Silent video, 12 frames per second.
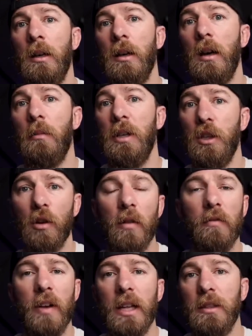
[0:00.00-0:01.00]
and you're a
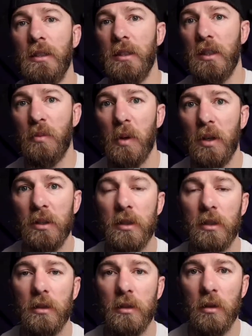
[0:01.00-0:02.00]
vet that's
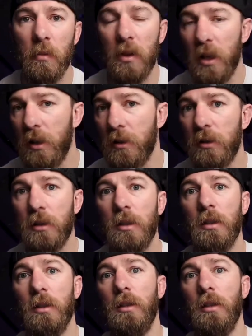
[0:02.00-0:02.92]
experienced some things